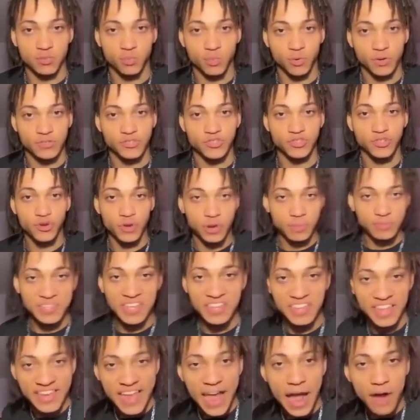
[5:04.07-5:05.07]
works, you know what I'm saying?
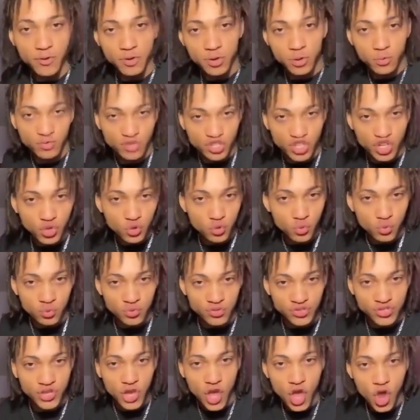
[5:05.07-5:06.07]
Like, how do you
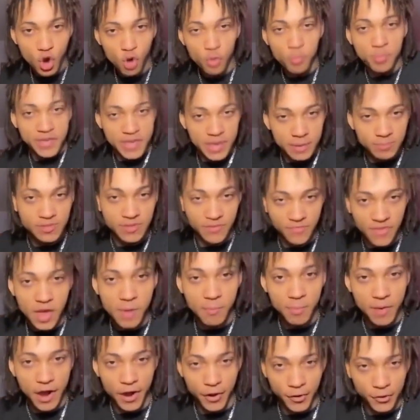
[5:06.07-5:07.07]
choose who becomes a
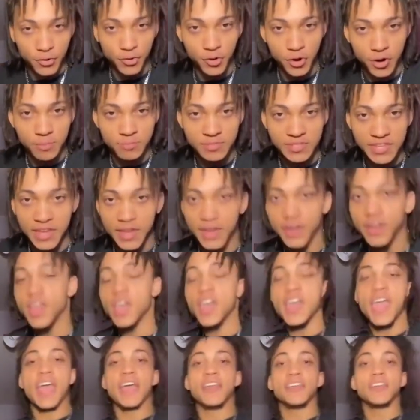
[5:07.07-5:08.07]
vampire, you know what I'm saying?
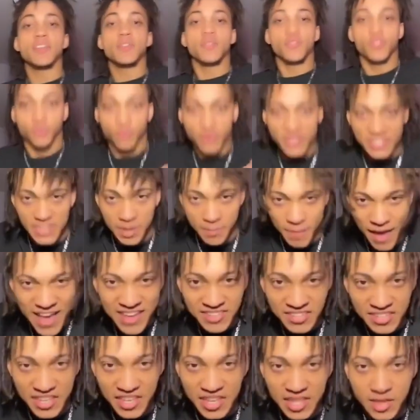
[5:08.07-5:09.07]
And the reason I'm
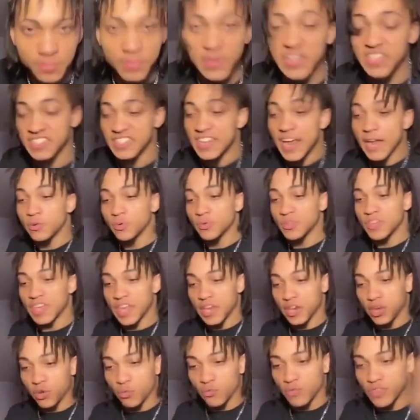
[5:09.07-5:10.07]
asking is because not only
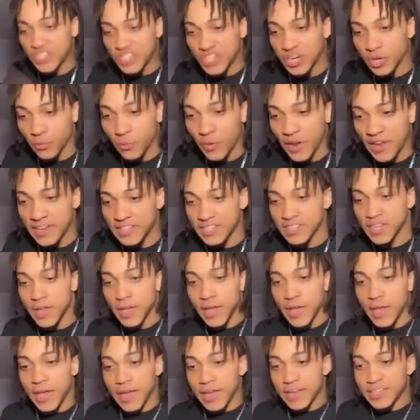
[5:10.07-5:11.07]
can you regenerate,
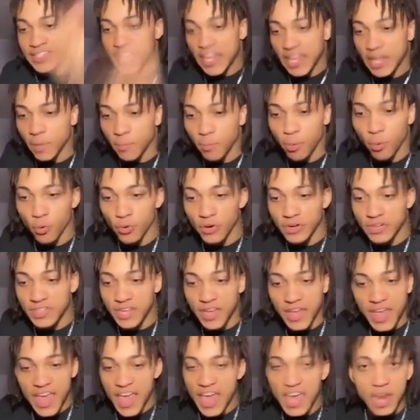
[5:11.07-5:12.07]
teleport,
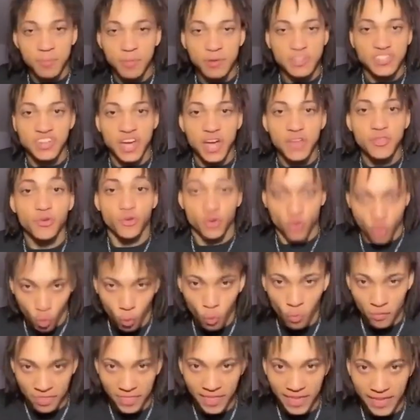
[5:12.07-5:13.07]
and a bunch of other
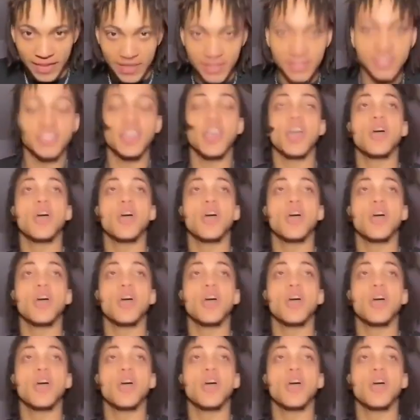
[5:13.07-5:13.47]
cool things,